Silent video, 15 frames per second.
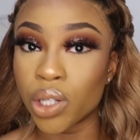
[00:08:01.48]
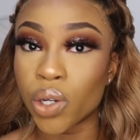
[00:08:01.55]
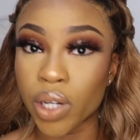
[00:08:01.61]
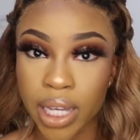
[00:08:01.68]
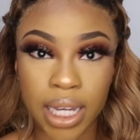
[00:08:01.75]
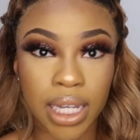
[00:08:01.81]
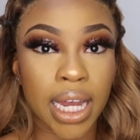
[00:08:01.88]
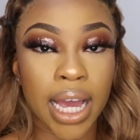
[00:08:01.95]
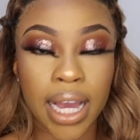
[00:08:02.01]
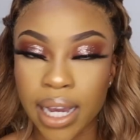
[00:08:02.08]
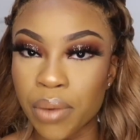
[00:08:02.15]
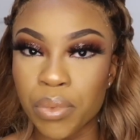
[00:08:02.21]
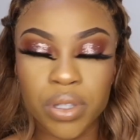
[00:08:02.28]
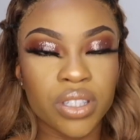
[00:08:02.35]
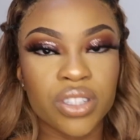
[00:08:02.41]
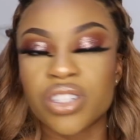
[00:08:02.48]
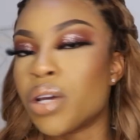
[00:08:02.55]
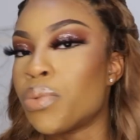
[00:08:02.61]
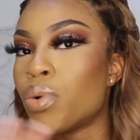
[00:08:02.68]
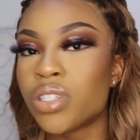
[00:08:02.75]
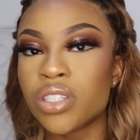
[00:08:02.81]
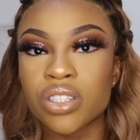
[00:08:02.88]
looking. Like, it
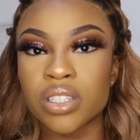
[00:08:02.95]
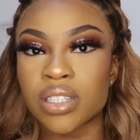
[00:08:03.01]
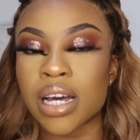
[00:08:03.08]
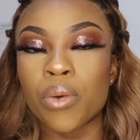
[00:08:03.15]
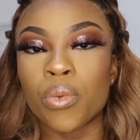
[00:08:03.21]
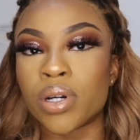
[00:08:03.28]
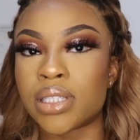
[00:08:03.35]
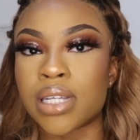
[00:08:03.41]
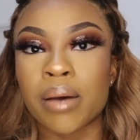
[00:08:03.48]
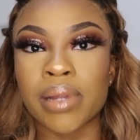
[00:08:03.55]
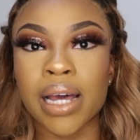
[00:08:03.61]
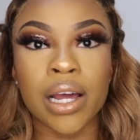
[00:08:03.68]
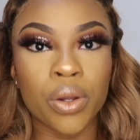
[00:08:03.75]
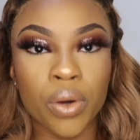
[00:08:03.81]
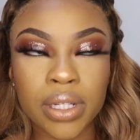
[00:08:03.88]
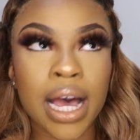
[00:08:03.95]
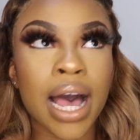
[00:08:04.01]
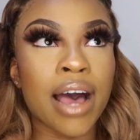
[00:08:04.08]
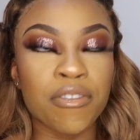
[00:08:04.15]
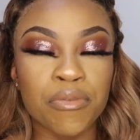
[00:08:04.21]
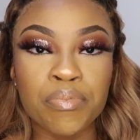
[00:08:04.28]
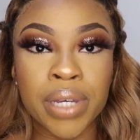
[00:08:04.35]
wasn't just that one time that I looked. I
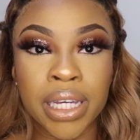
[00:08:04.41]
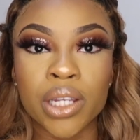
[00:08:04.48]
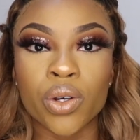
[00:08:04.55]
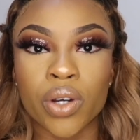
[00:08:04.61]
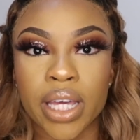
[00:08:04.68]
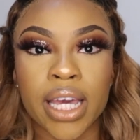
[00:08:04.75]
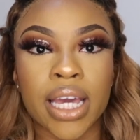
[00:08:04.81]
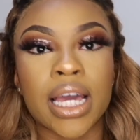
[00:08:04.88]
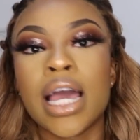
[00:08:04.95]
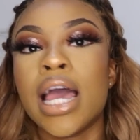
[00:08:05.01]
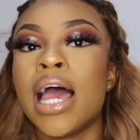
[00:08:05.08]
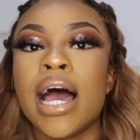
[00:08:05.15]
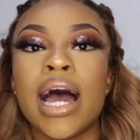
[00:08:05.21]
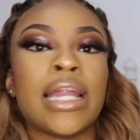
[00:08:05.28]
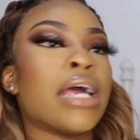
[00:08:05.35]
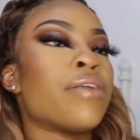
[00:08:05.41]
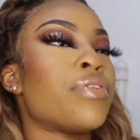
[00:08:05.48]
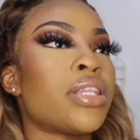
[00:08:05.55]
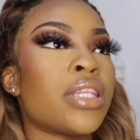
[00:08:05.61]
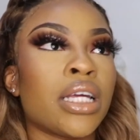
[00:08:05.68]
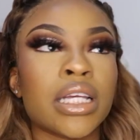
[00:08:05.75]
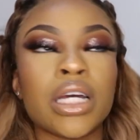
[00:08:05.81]
have been looking, and
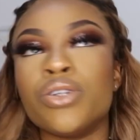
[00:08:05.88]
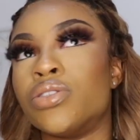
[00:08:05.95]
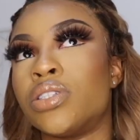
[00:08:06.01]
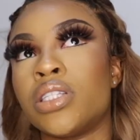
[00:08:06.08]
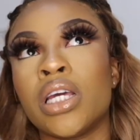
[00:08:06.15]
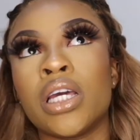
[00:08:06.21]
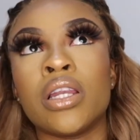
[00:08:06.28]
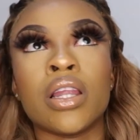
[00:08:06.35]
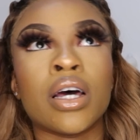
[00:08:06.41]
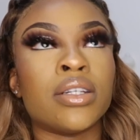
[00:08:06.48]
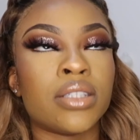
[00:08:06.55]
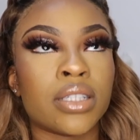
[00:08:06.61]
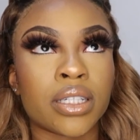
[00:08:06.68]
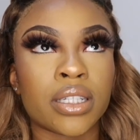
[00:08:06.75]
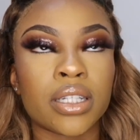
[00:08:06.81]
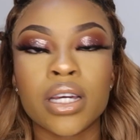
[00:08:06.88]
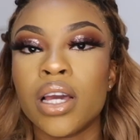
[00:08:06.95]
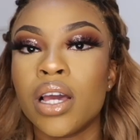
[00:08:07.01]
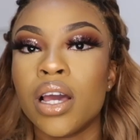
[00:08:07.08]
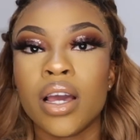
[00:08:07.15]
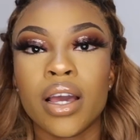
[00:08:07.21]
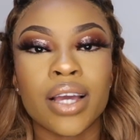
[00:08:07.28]
everything that you see in London
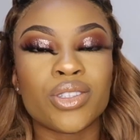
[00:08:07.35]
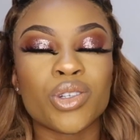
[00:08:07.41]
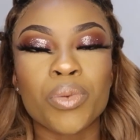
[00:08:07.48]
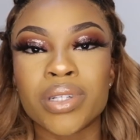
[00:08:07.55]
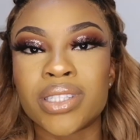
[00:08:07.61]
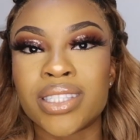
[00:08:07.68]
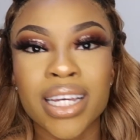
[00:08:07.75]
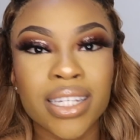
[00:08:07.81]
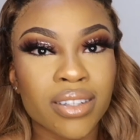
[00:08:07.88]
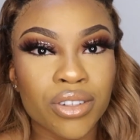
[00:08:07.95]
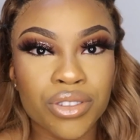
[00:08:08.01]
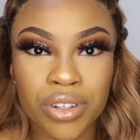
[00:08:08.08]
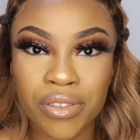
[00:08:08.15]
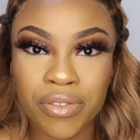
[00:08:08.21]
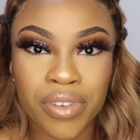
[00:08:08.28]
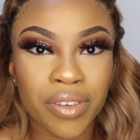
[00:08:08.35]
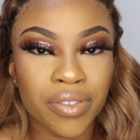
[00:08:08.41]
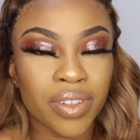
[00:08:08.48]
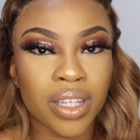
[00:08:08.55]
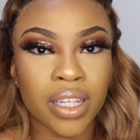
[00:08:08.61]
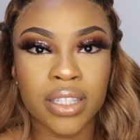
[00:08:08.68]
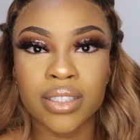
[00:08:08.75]
is always
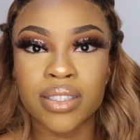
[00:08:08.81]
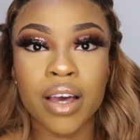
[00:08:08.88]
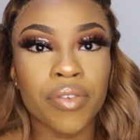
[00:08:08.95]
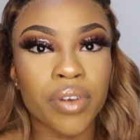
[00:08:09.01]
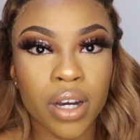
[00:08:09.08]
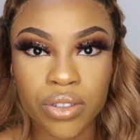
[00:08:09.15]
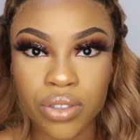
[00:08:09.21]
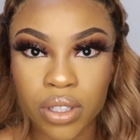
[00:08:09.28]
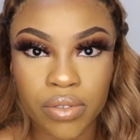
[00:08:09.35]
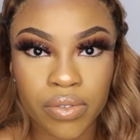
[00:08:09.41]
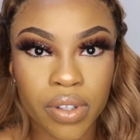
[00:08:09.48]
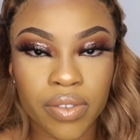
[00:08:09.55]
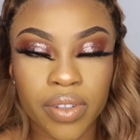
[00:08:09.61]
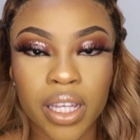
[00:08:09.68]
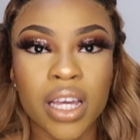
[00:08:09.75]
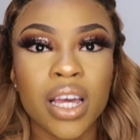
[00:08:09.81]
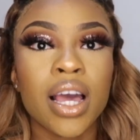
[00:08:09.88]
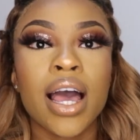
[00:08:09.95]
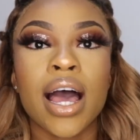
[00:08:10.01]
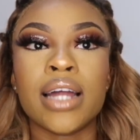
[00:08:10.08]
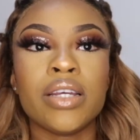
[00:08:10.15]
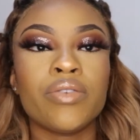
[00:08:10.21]
650, 750,
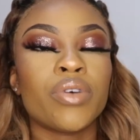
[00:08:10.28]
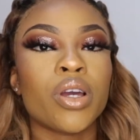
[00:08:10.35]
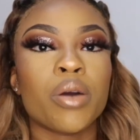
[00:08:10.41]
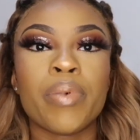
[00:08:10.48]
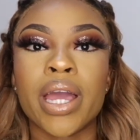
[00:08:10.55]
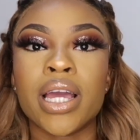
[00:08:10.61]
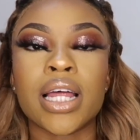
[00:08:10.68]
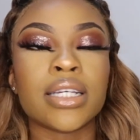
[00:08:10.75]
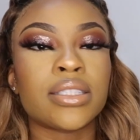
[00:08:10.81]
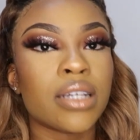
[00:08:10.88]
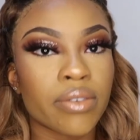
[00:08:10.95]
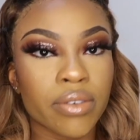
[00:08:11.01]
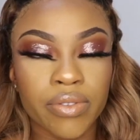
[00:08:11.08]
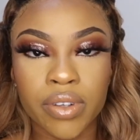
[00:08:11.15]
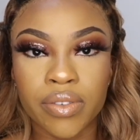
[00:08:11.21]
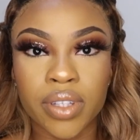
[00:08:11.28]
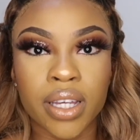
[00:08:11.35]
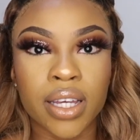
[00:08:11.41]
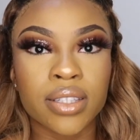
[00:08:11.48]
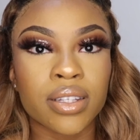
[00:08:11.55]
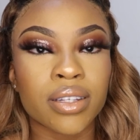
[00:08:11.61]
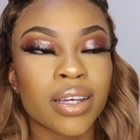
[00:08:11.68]
and even when you're paying like
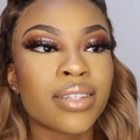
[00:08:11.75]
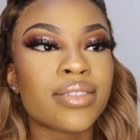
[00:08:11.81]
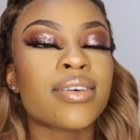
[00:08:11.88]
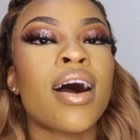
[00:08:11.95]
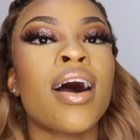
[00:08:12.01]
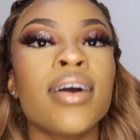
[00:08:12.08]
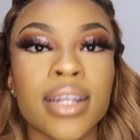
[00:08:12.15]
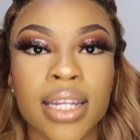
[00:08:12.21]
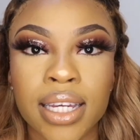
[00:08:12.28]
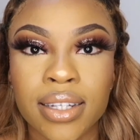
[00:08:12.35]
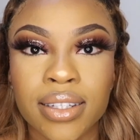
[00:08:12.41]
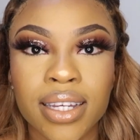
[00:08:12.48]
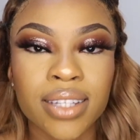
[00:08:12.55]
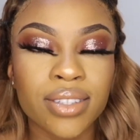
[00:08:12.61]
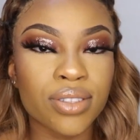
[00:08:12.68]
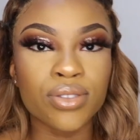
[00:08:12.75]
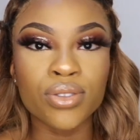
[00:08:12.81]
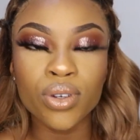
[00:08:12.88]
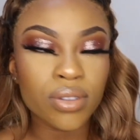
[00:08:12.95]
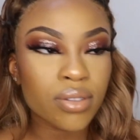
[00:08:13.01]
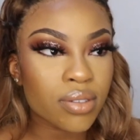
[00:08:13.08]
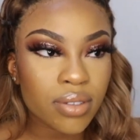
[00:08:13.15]
750, it's ugly. It's
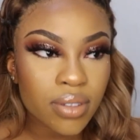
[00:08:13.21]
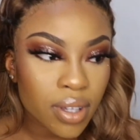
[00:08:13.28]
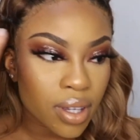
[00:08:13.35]
not